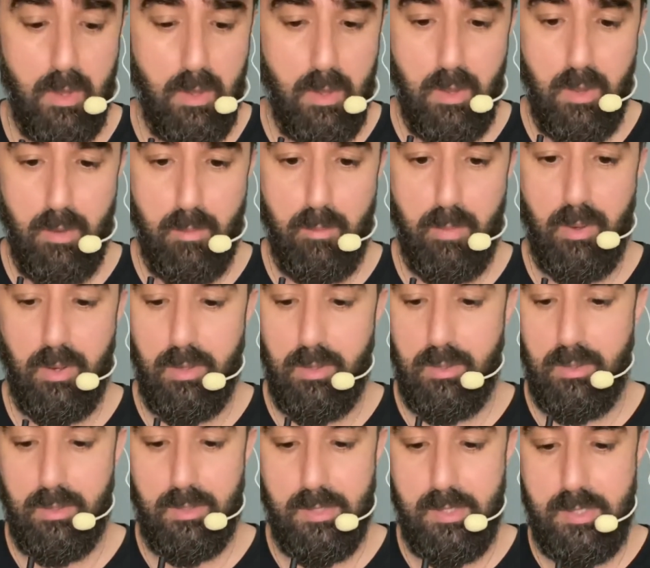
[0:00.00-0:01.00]
But
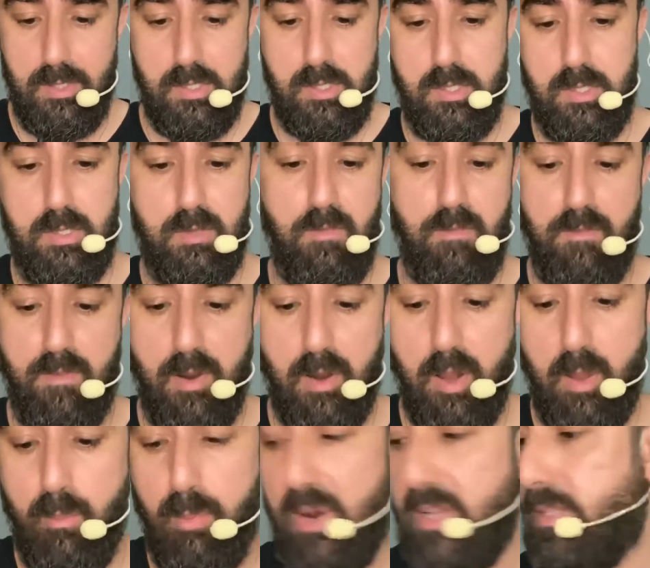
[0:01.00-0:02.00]
this is very
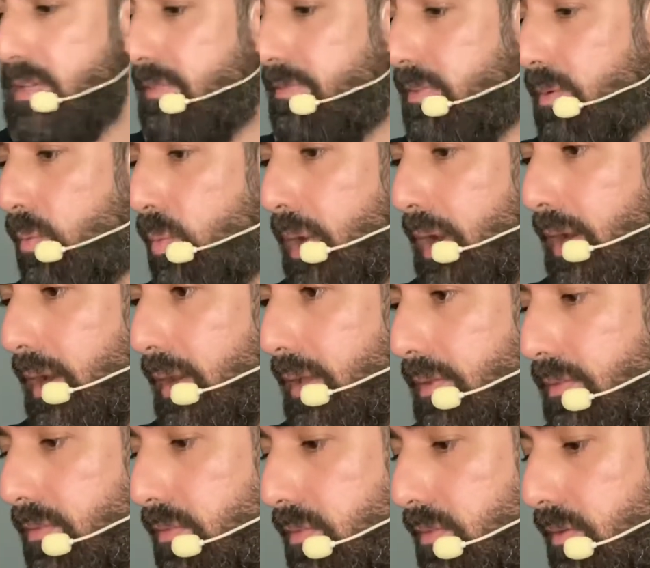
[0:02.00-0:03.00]
impressive for what it
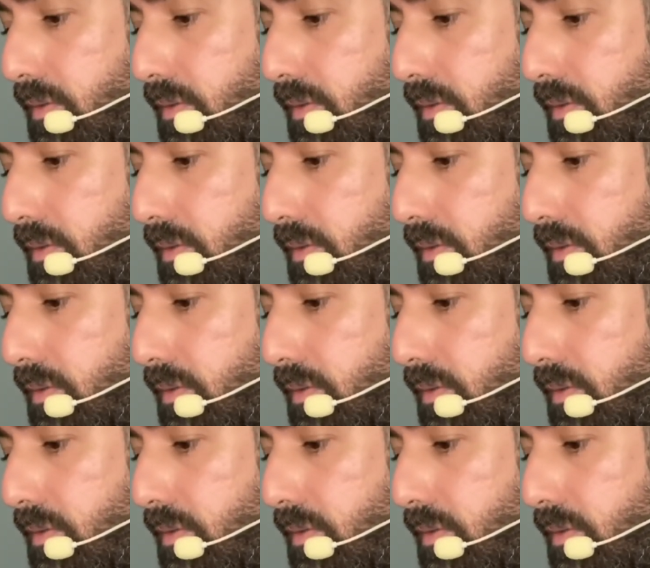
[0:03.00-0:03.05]
is.